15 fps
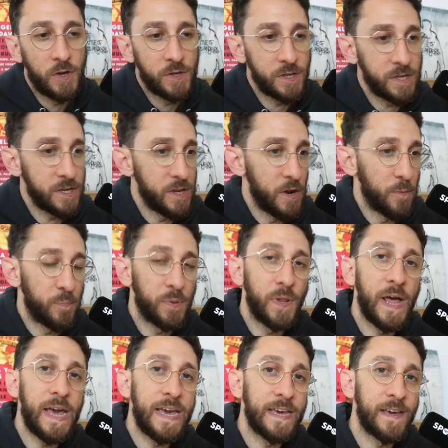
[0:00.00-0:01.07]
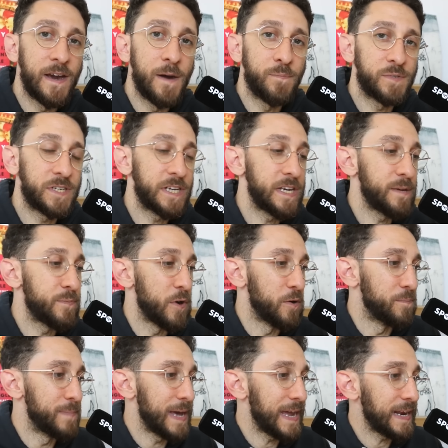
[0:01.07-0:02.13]
you know, playing up Tebow
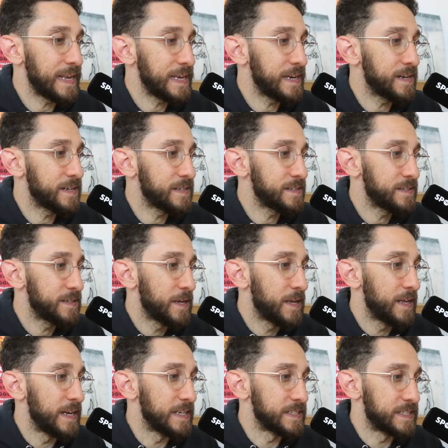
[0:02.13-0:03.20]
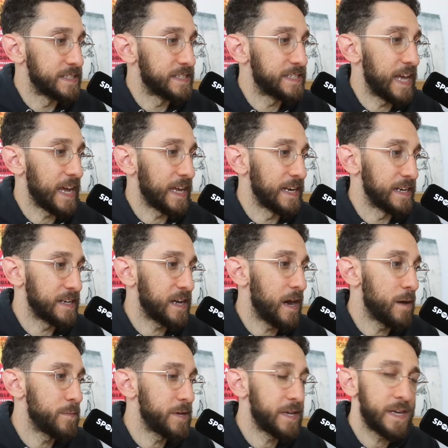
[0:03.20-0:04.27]
mania. as the Second
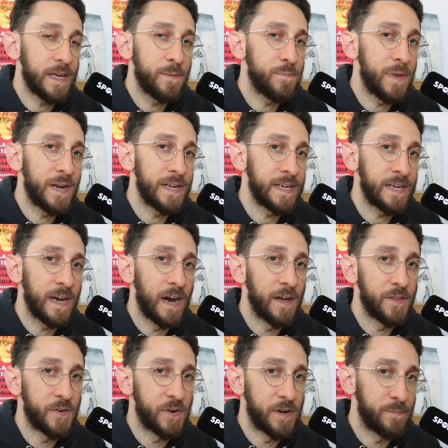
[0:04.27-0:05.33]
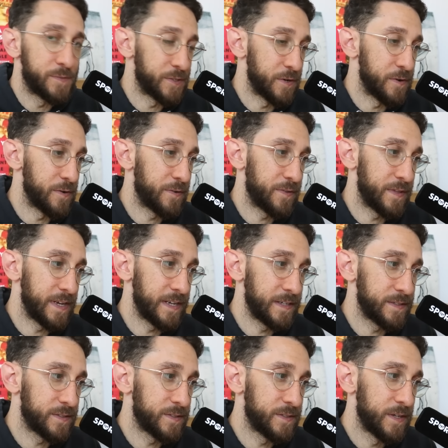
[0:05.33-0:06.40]
Coming, and many other absurd
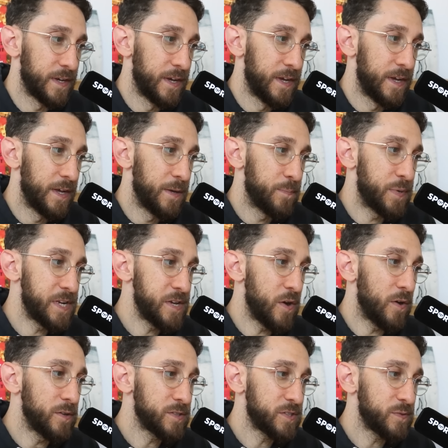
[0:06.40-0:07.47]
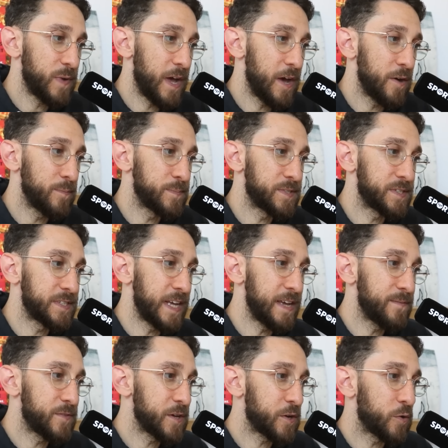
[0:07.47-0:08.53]
things. But he also helped
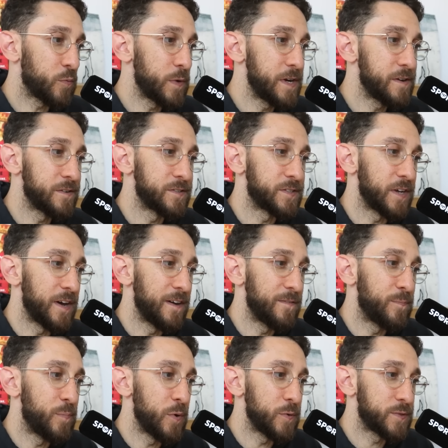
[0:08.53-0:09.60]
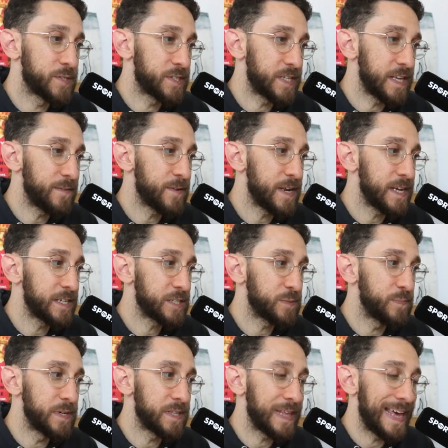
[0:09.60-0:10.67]
save the careers of both Stephen A.
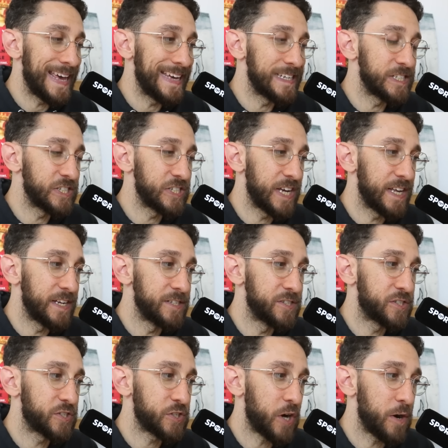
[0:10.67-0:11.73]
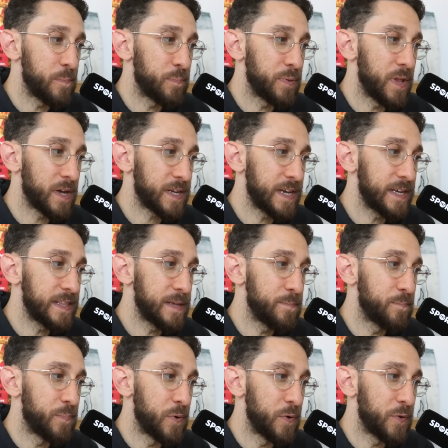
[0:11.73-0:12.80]
Smith and Shannon Sharp, plucking them
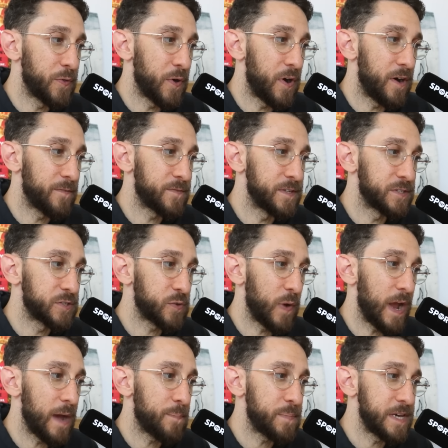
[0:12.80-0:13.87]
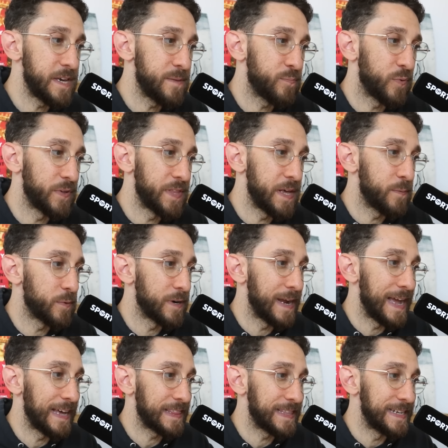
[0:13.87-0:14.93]
both off the scrap heap when they were
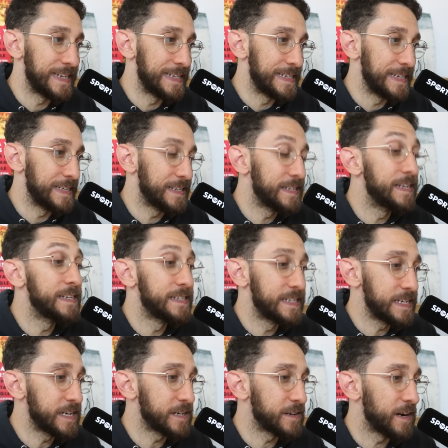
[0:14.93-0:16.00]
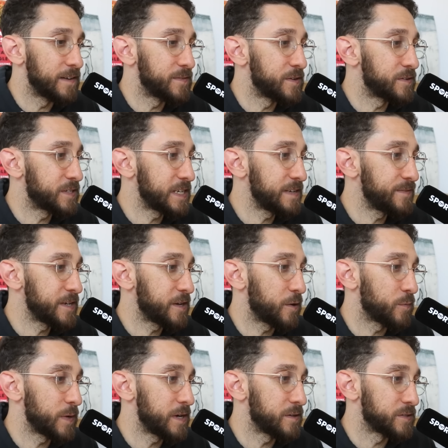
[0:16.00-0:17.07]
at the nadir of their TV
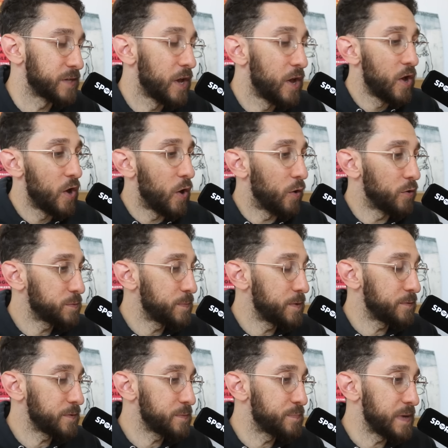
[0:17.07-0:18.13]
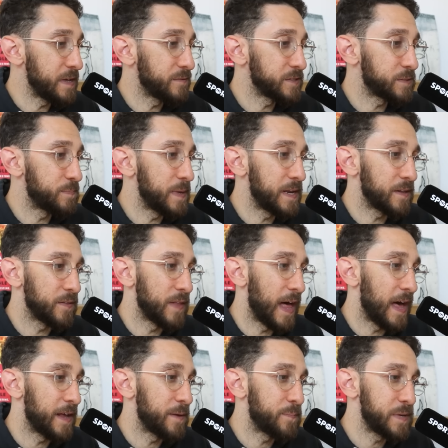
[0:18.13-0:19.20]
careers. Ultimately, Bayless made a
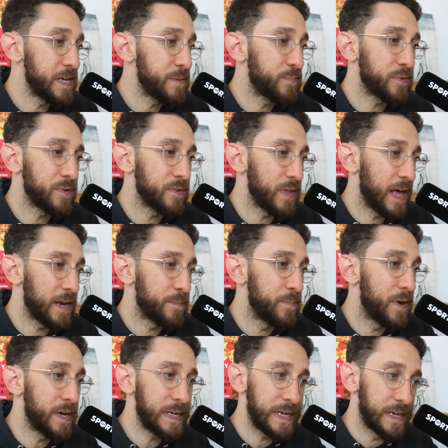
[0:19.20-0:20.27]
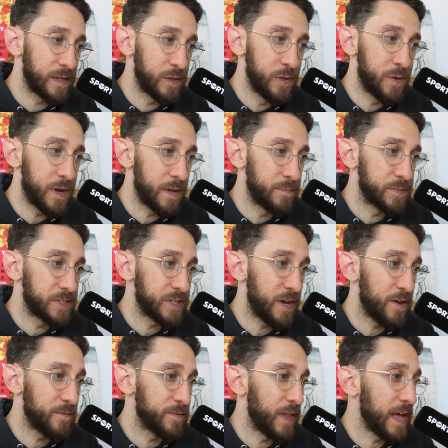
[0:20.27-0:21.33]
lot of people a lot of money, including
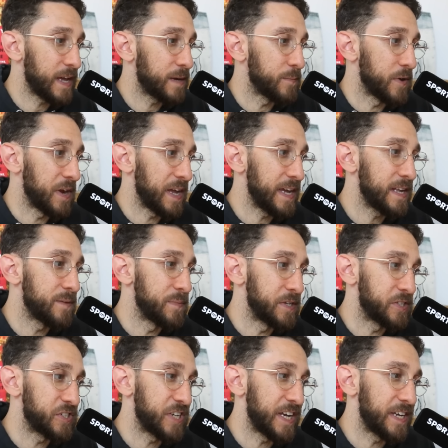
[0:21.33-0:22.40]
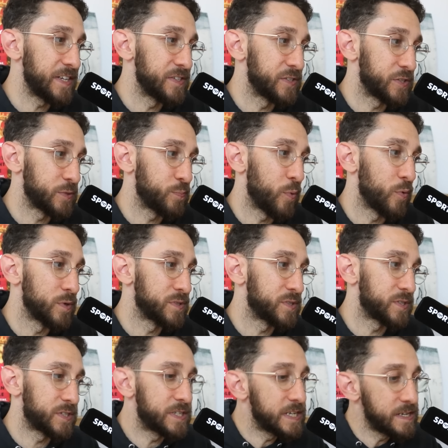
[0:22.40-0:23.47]
himself. Like him or hate him, he changed
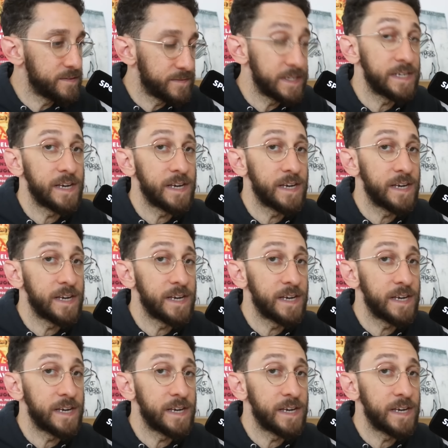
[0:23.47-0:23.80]
sports TV.